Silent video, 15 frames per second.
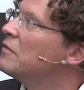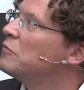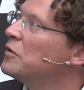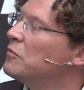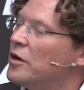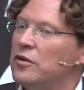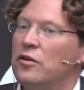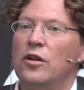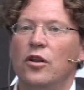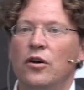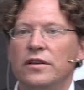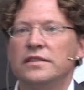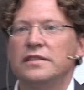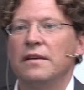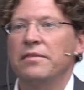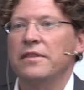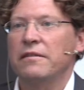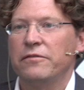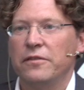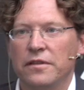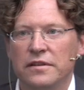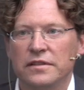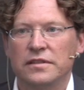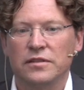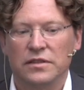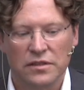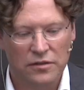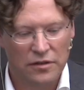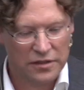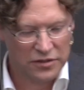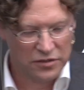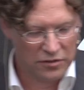we want to learn something for this. And in order